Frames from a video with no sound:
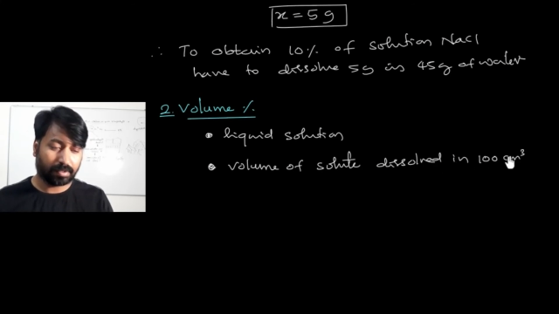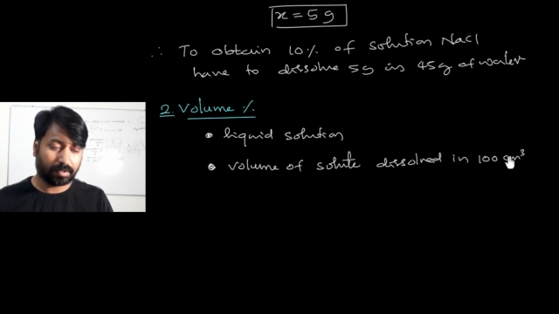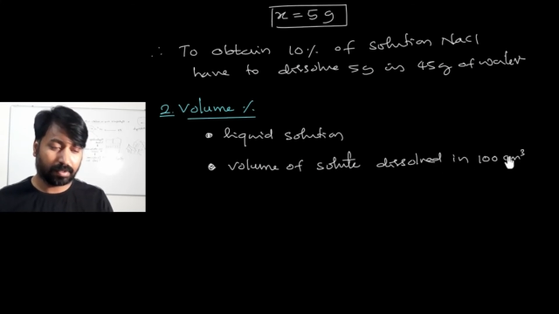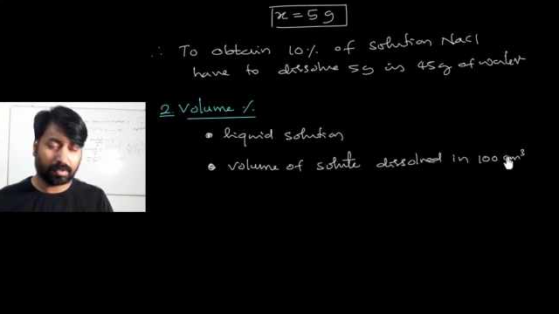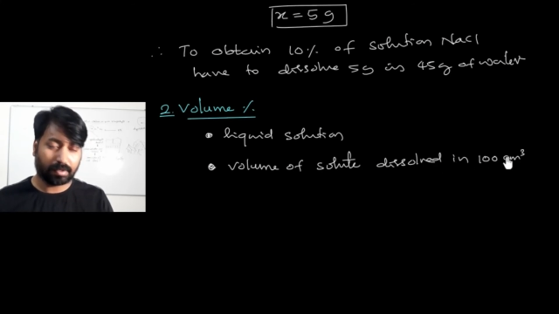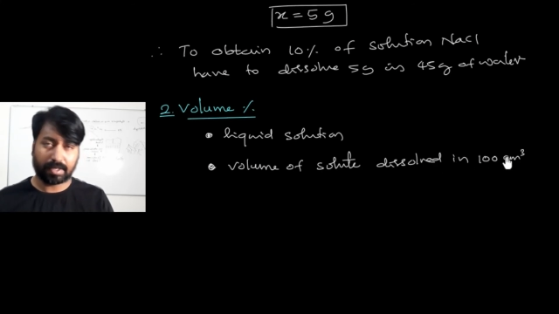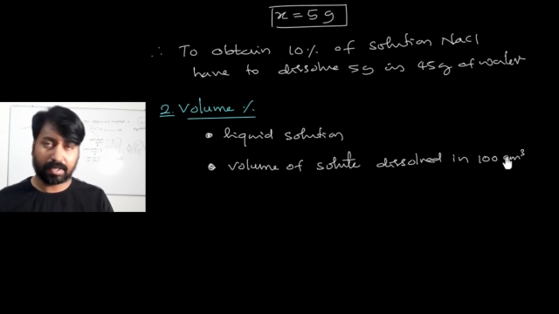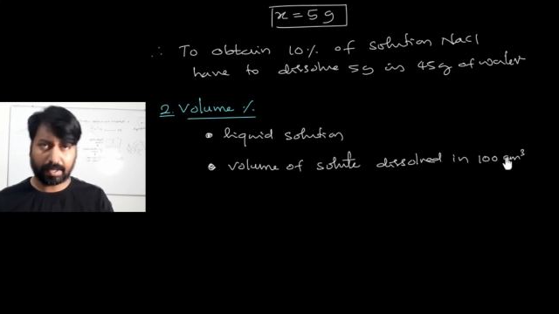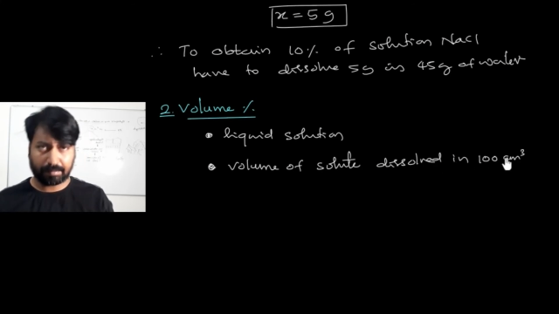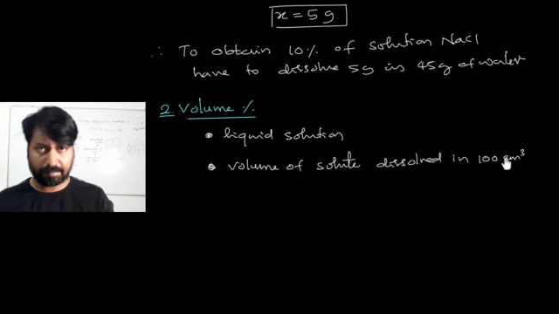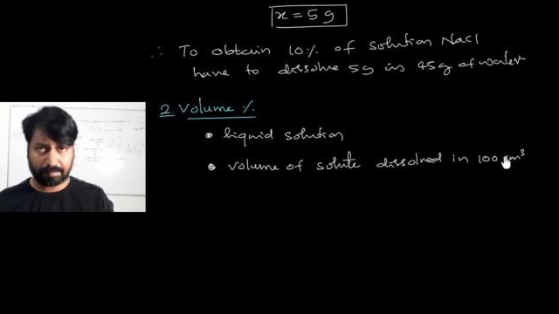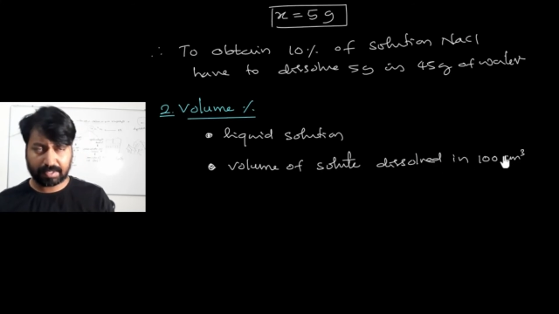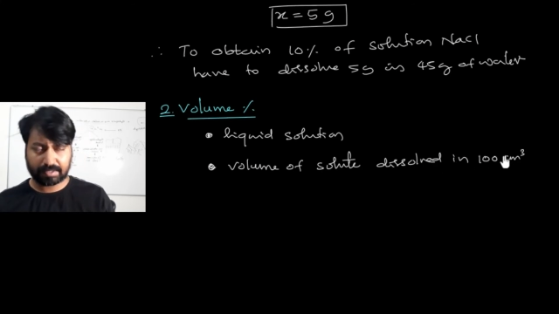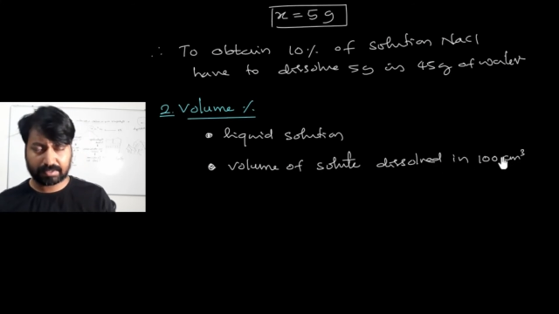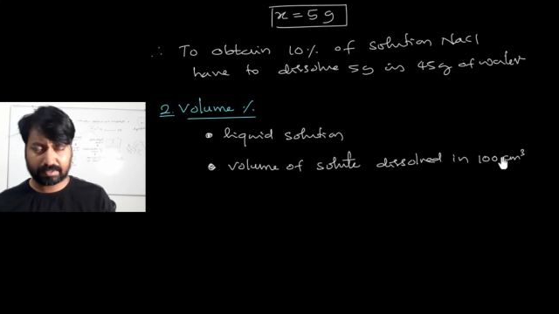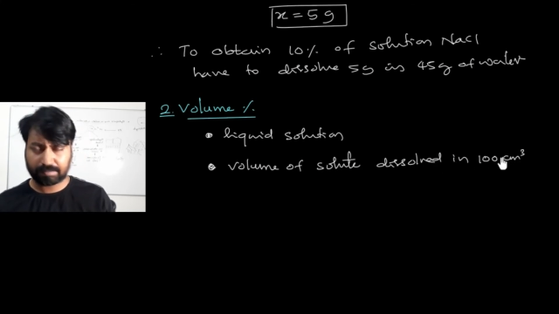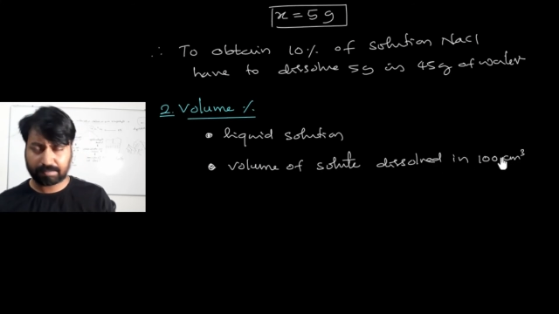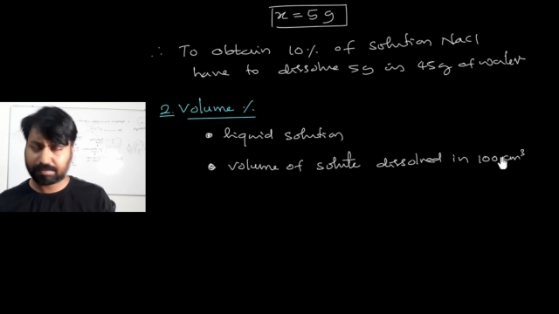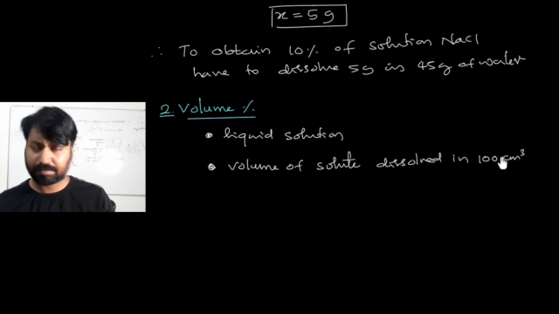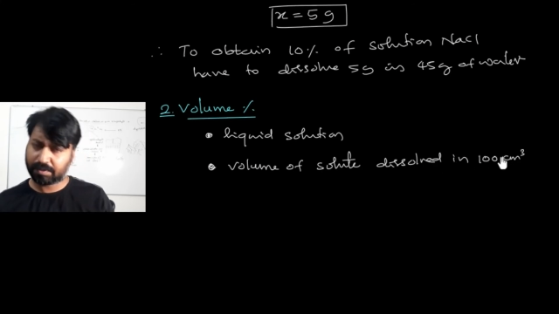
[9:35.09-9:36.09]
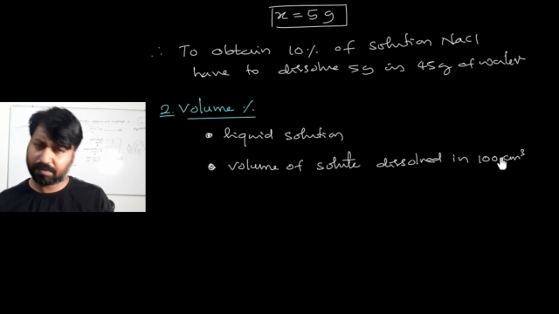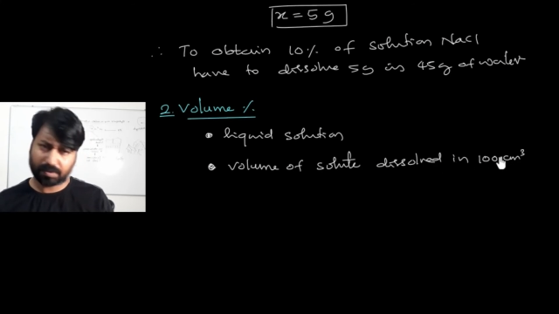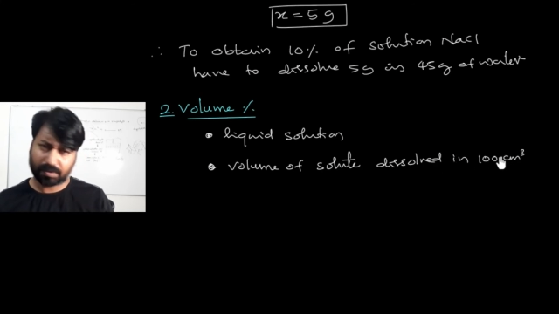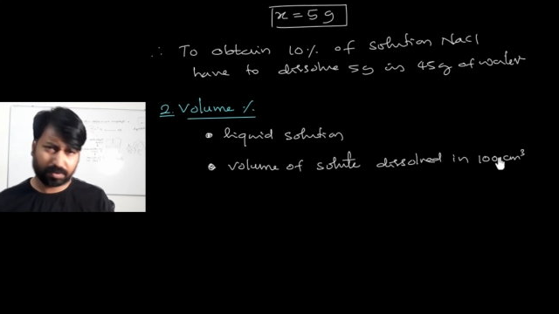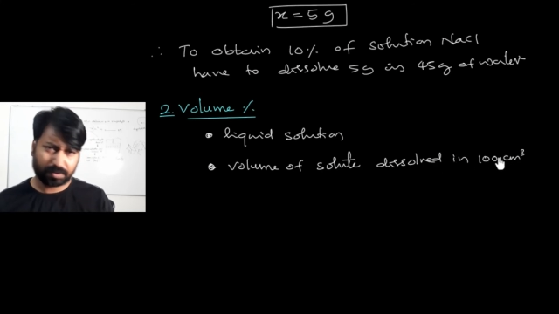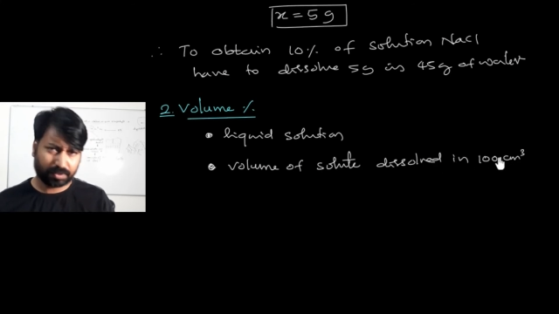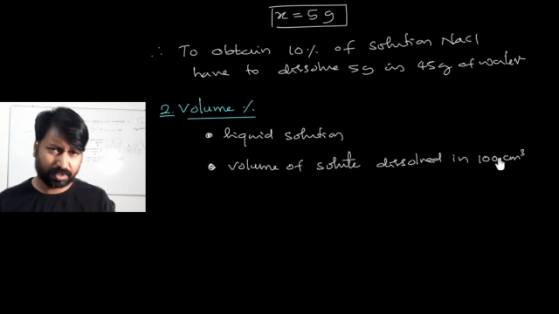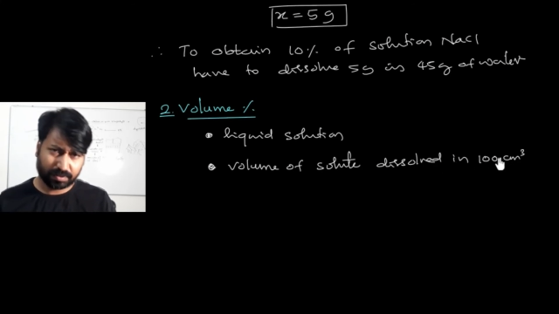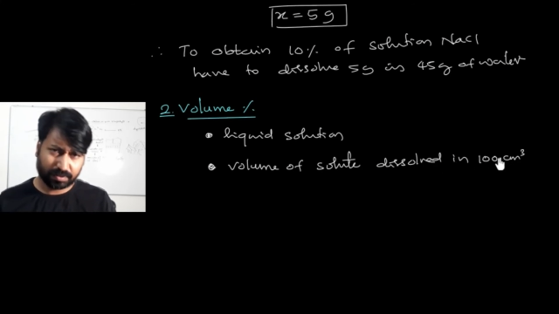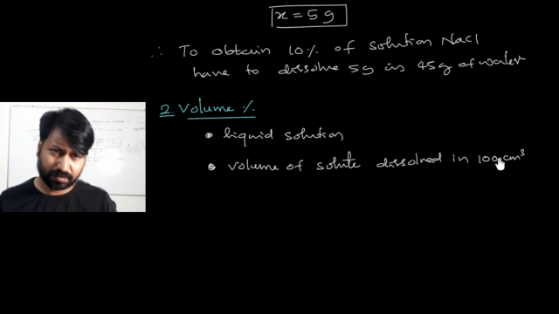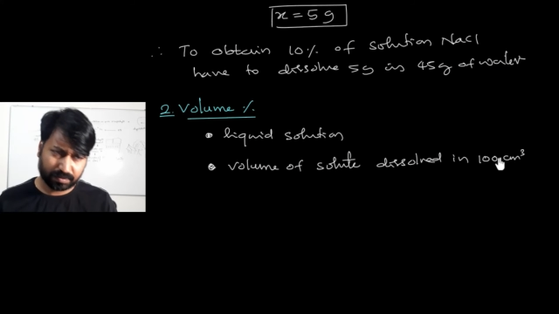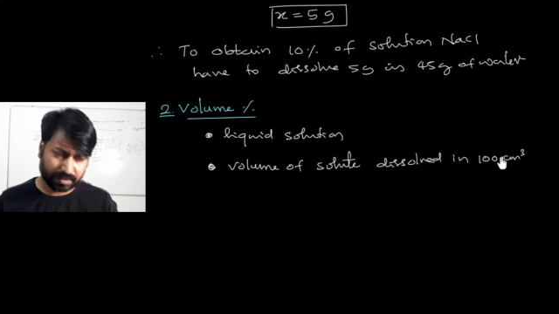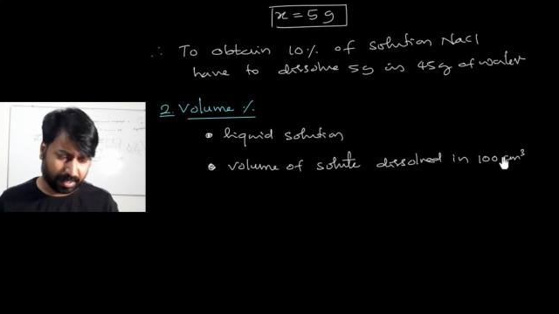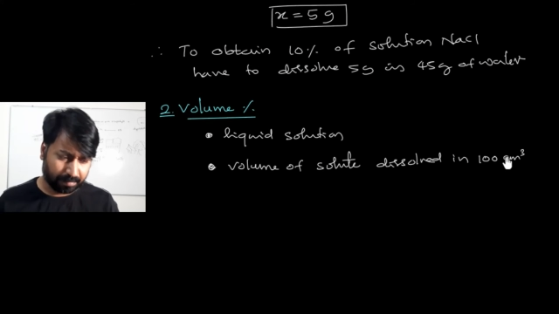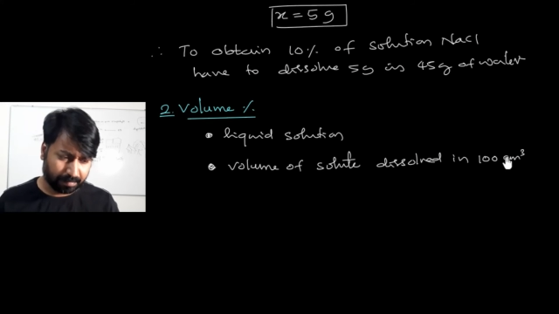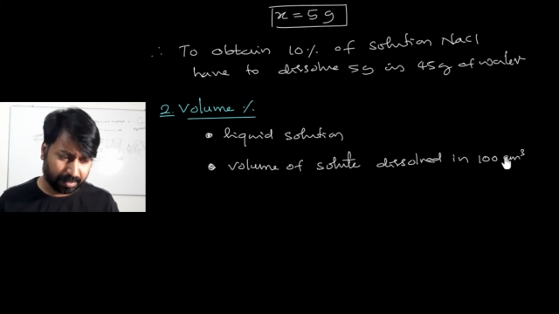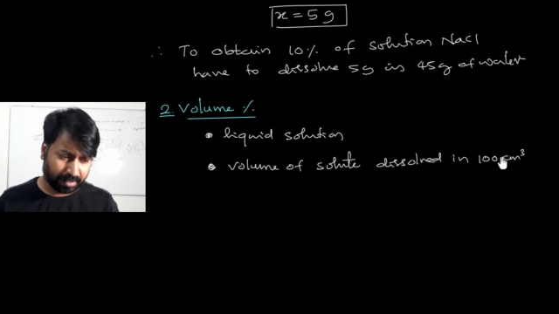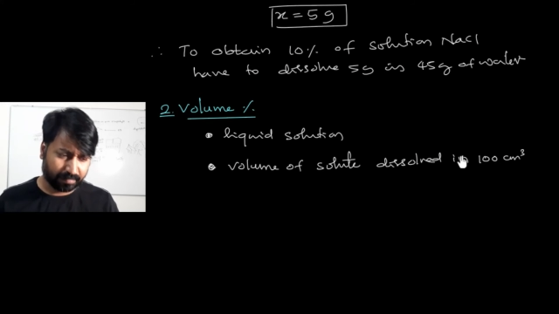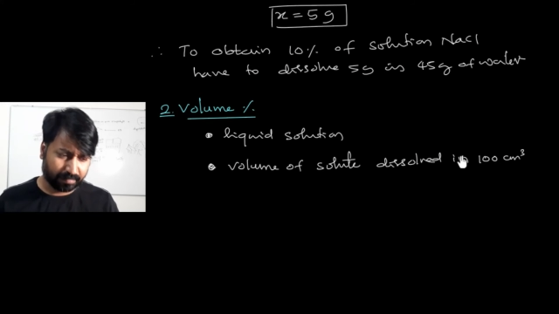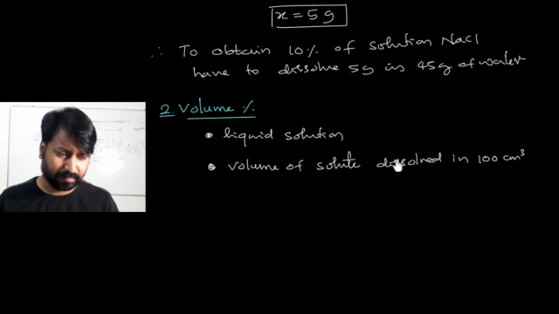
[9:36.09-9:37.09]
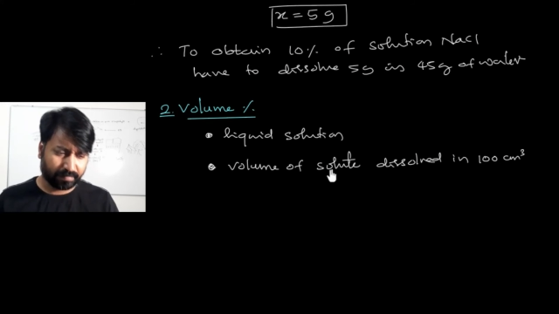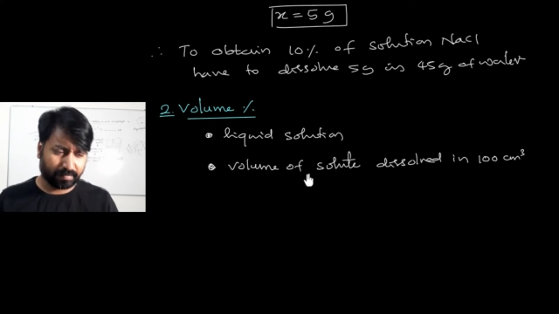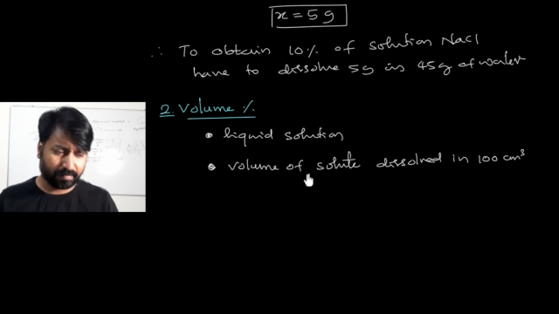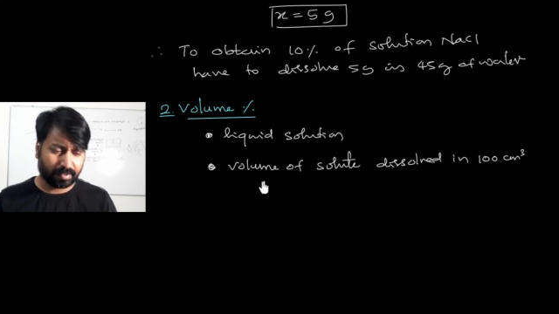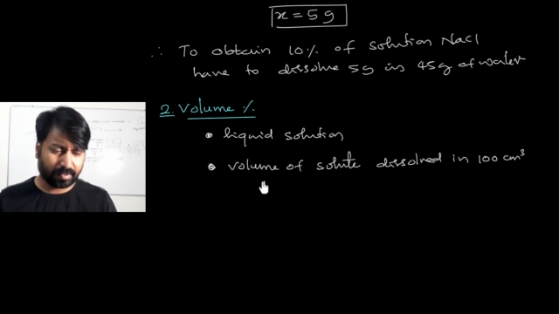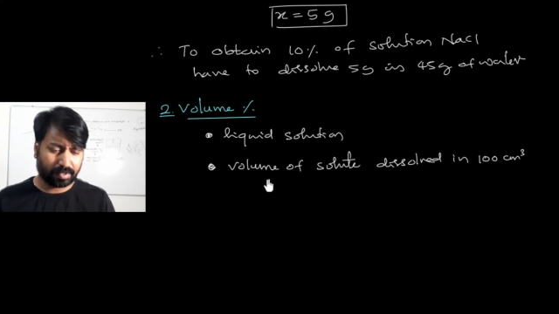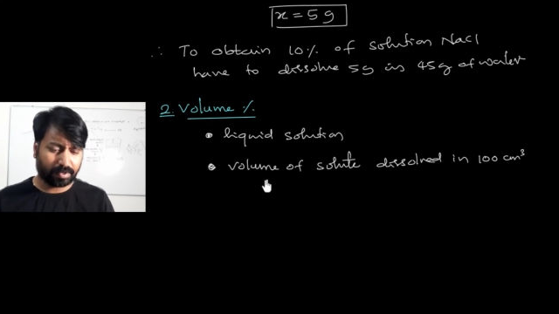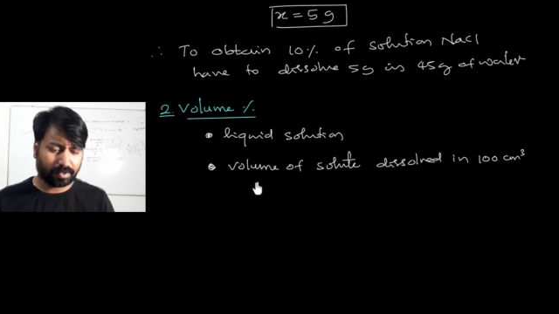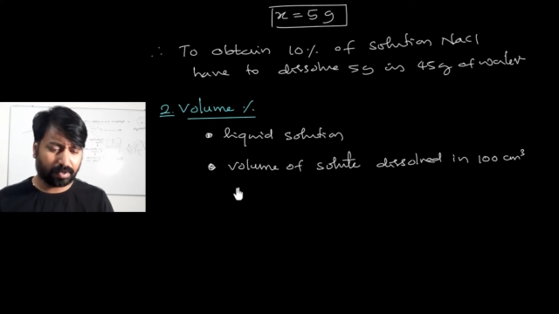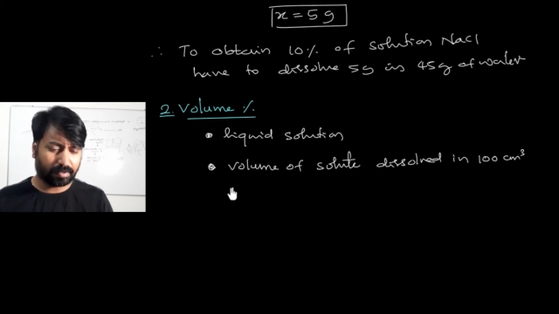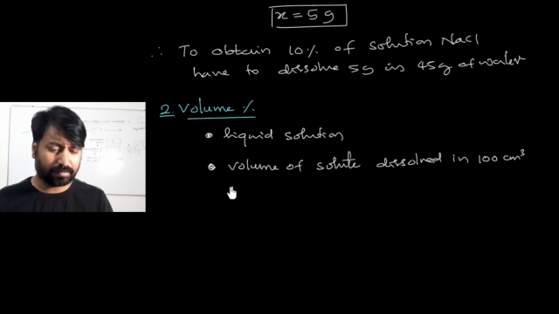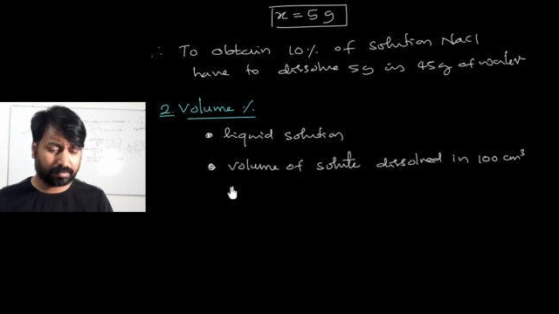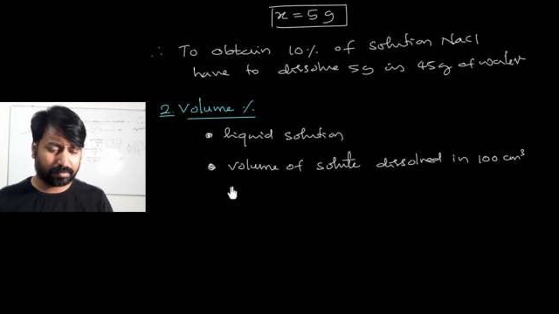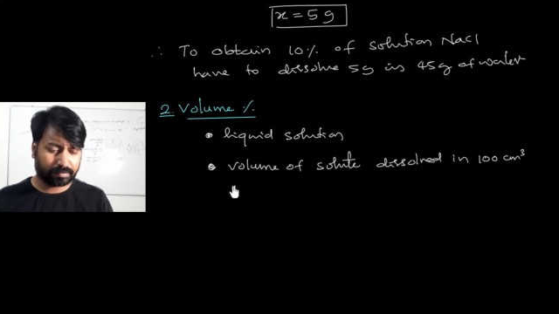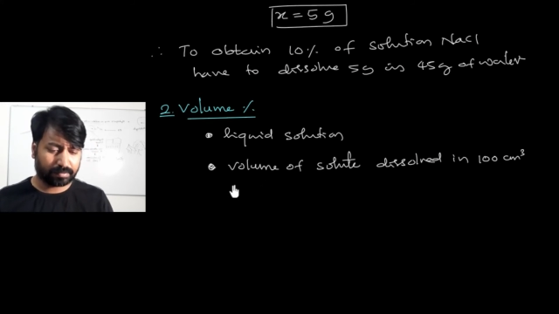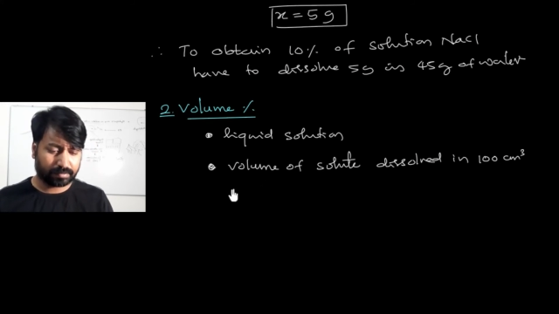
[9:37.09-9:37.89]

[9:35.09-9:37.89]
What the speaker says: or ml, cm cube, or you can use ml of